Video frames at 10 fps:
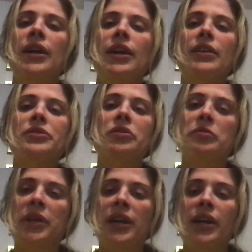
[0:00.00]
and told
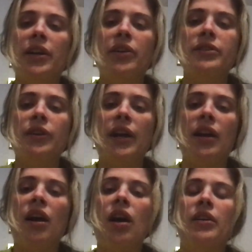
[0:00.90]
me that he also had a
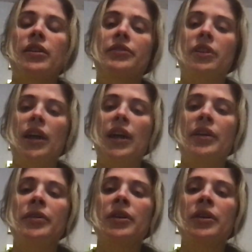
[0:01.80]
cognitive delay.